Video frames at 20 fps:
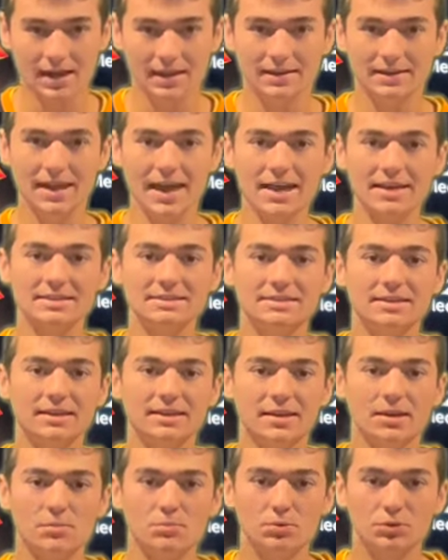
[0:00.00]
Next
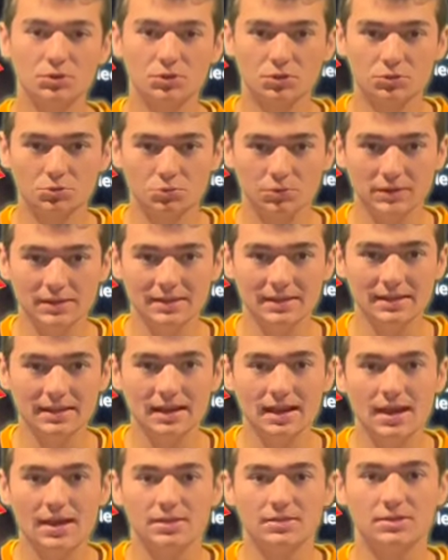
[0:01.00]
at number 3,
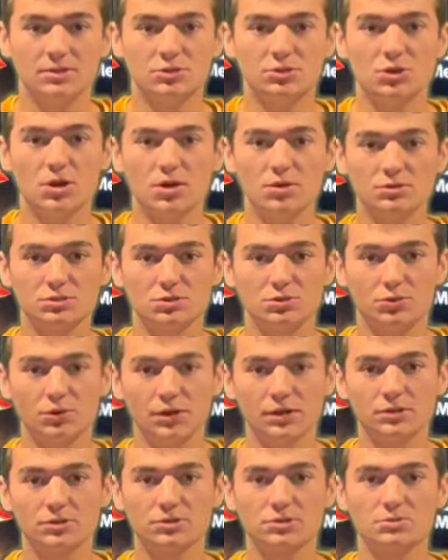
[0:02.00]
the Tulsa
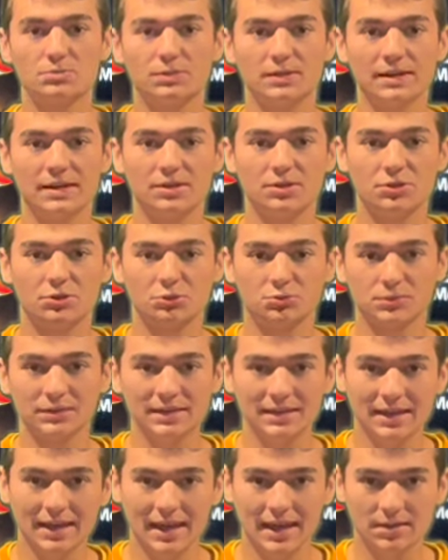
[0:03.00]
Oilers play a
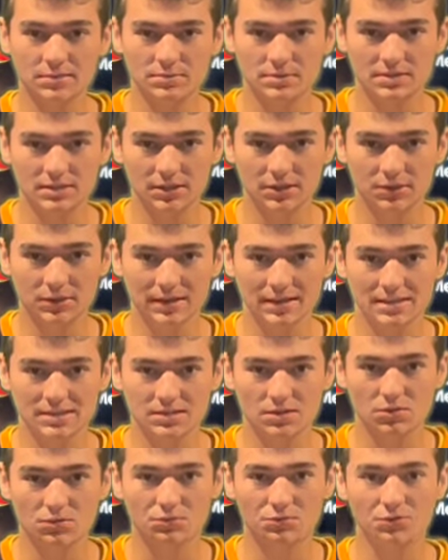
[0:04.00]
3-game
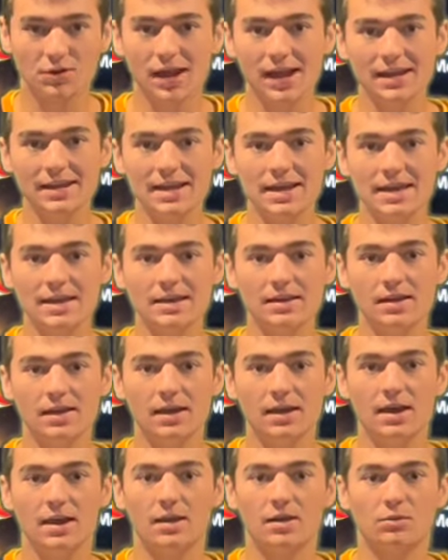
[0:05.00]
series
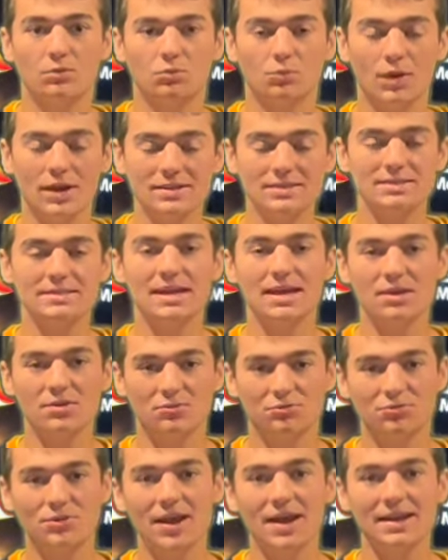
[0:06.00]
Wednesday,
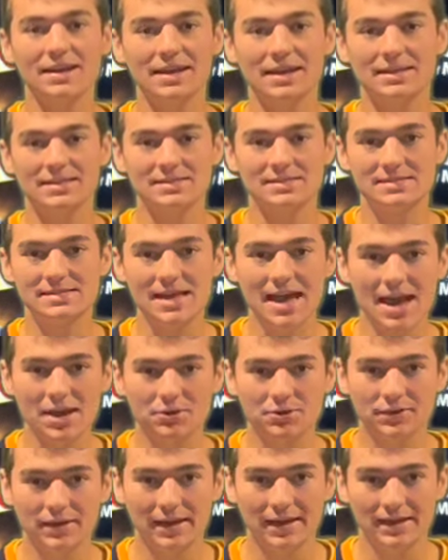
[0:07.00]
Friday, and
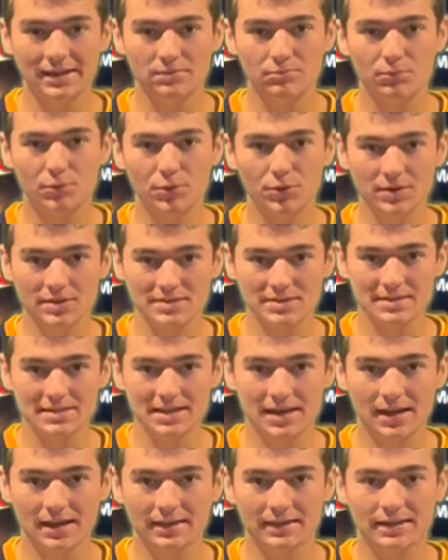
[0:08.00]
Saturday in
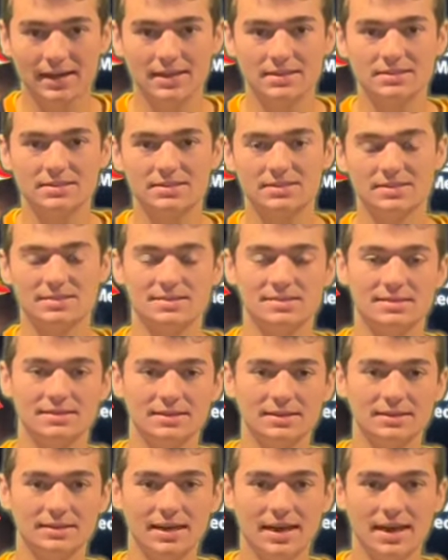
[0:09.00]
Boise against the
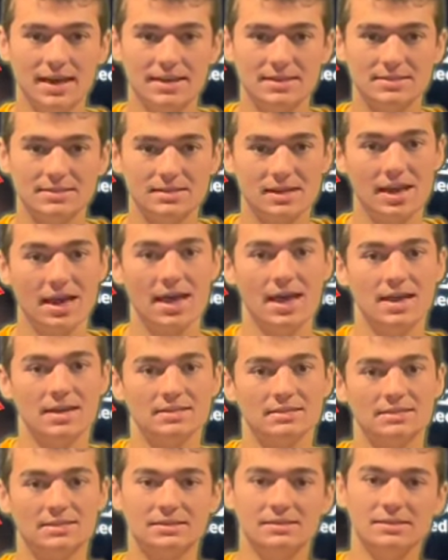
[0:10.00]
Steelheads.
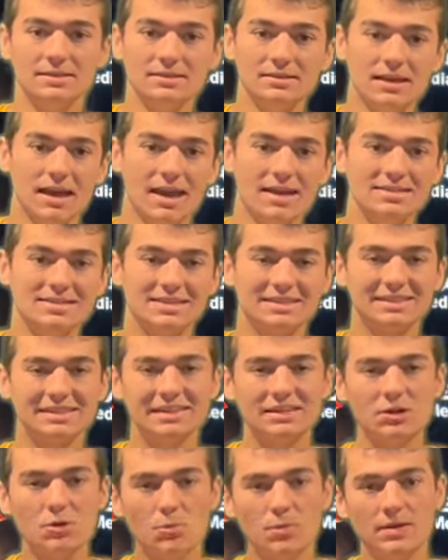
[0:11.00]
Steelheads a
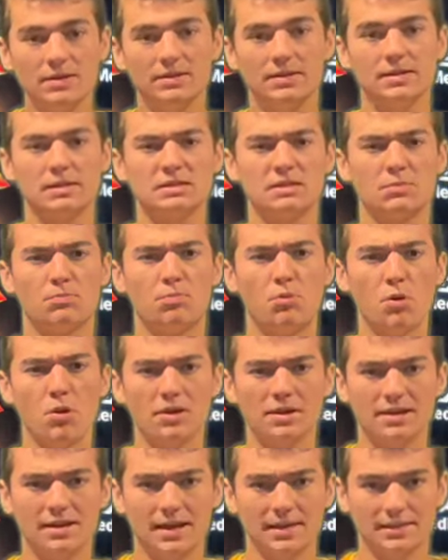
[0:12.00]
little bit
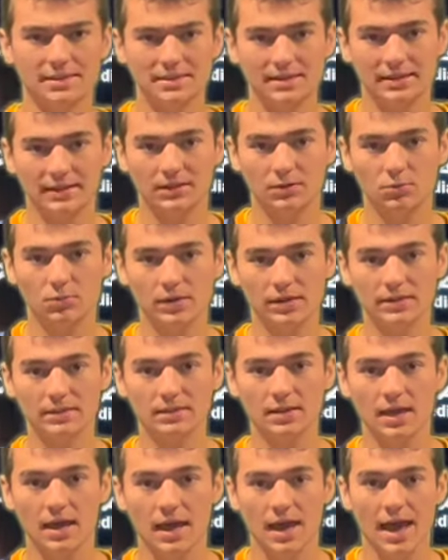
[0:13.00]
disappointed, I think, with
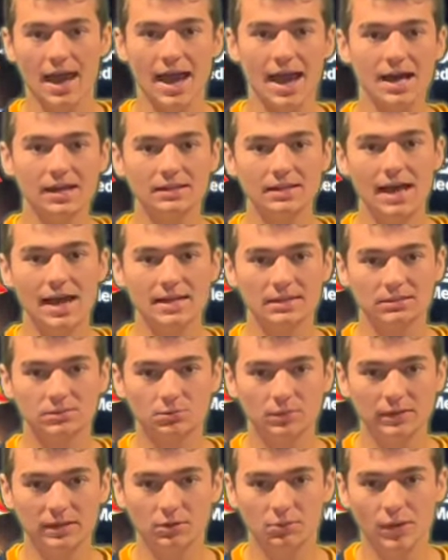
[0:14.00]
how last
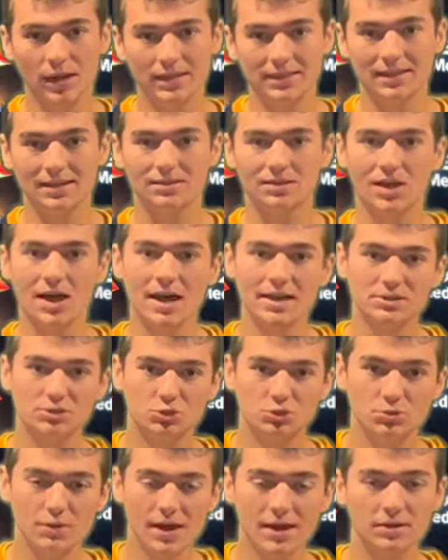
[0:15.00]
week went. They
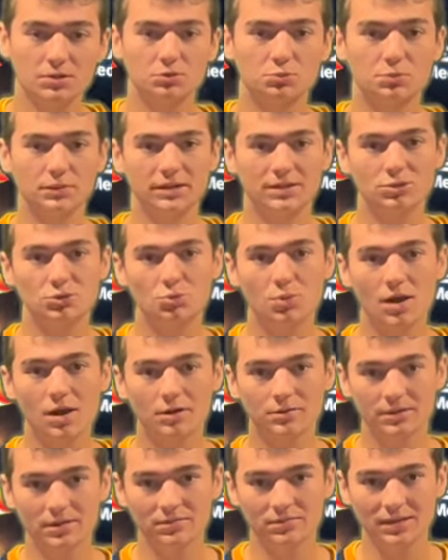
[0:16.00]
lost 2 out of 3 in
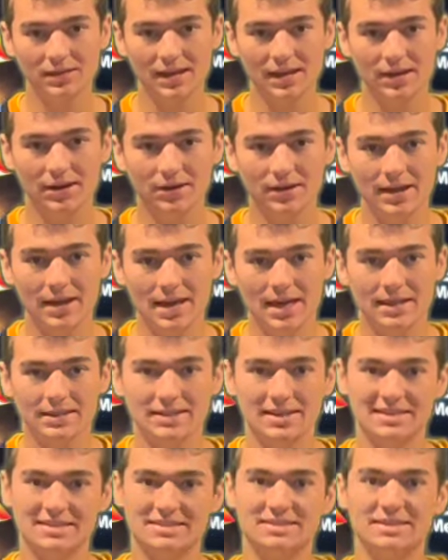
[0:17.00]
Trois-Rivières.
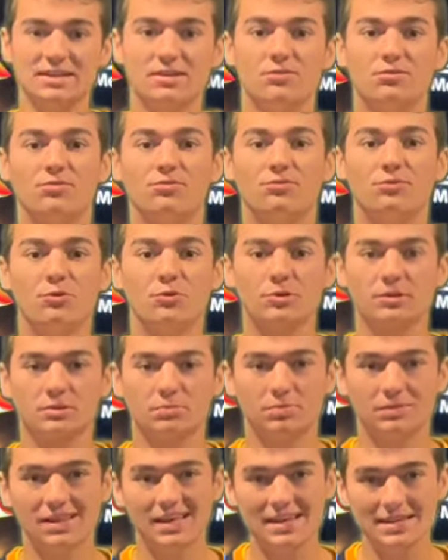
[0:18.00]
They sit in
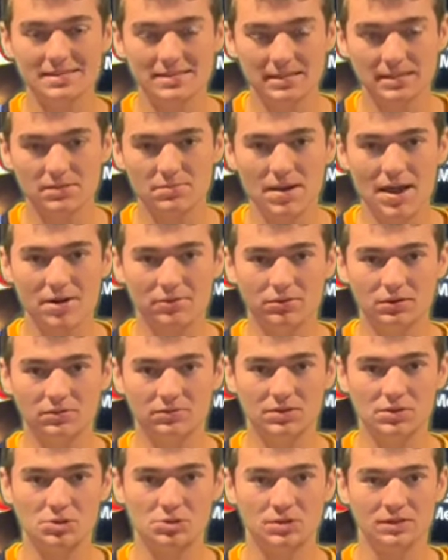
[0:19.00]
4th place in the Mountain
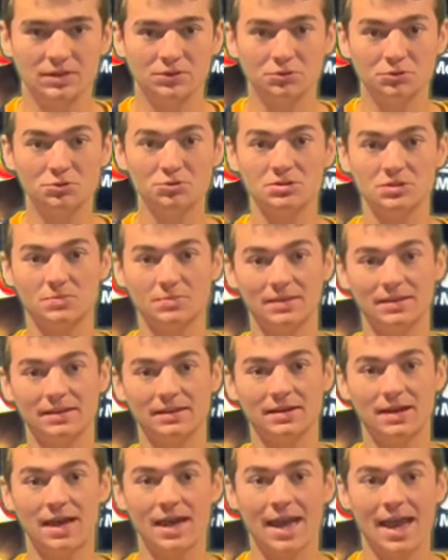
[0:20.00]
Division. They're used to
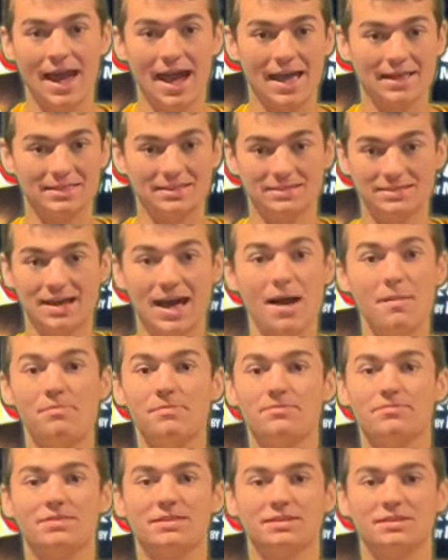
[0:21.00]
being at the top
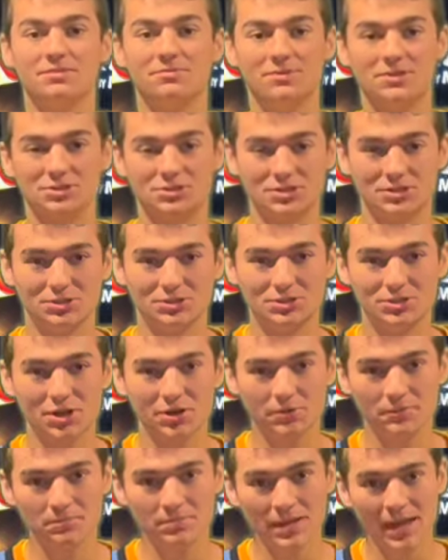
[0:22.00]
of the division.
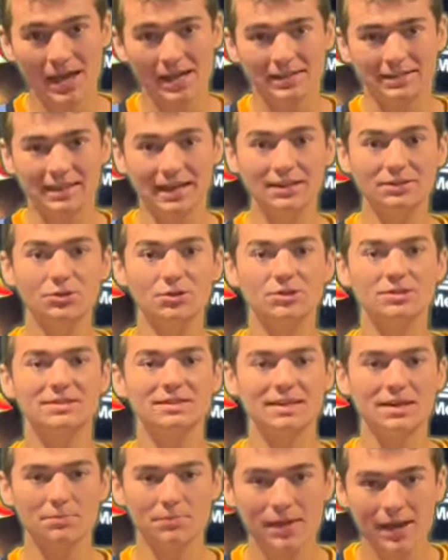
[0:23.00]
So they look
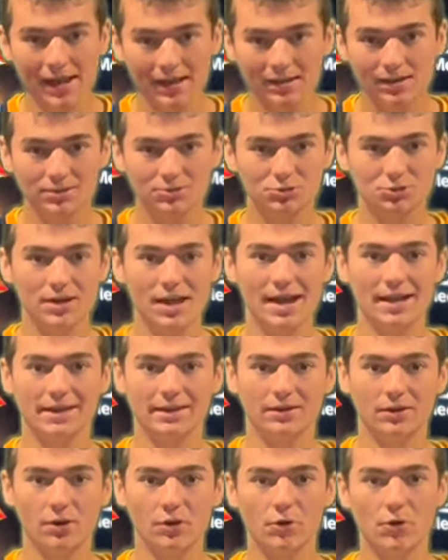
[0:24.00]
to get back on track
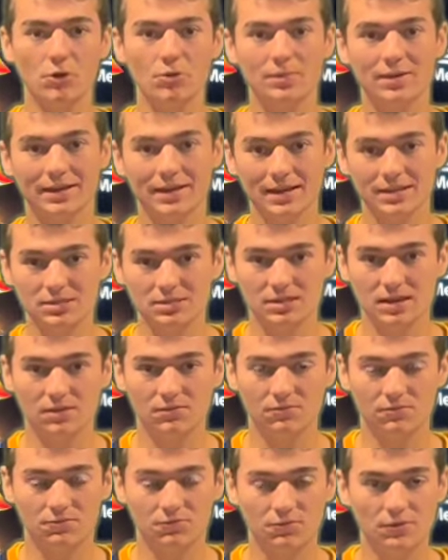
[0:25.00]
at home against
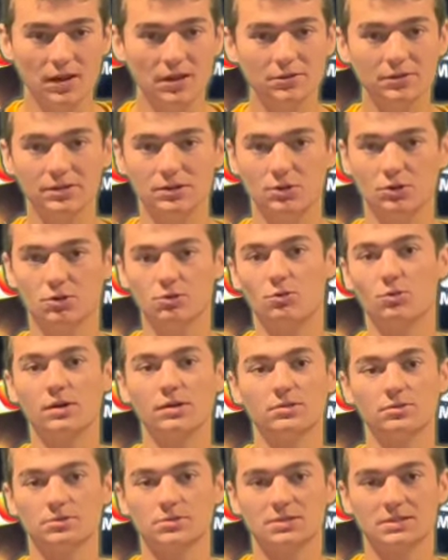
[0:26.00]
a very good
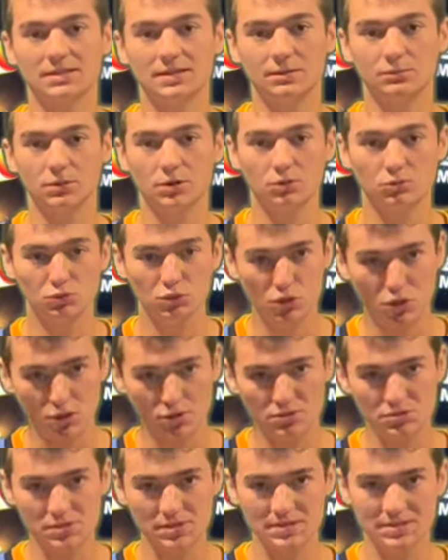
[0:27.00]
Oilers team.
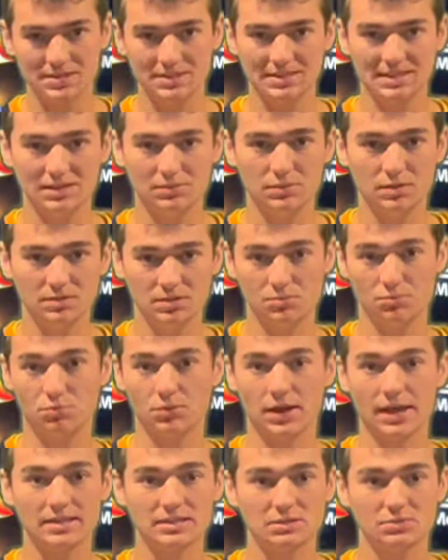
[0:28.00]
Tulsa is a team that's
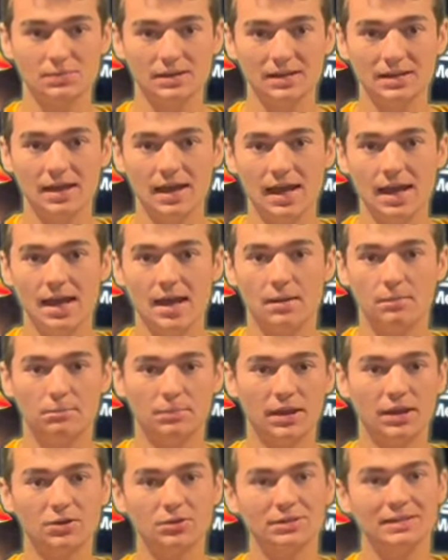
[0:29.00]
impressed me.
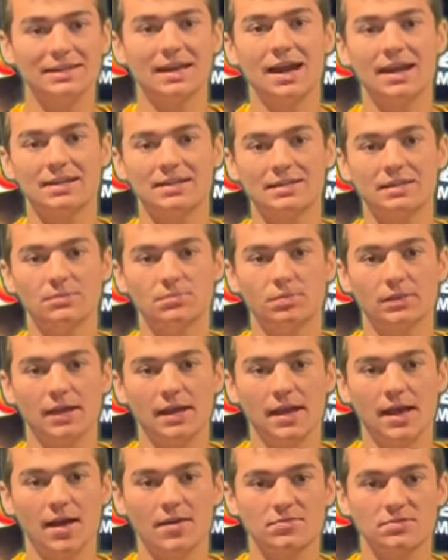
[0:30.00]
Barely got into the
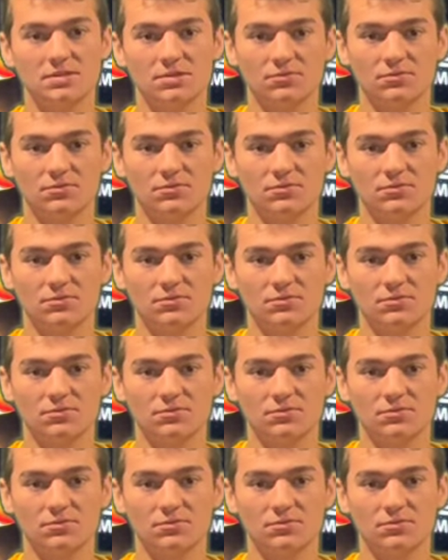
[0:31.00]
playoffs.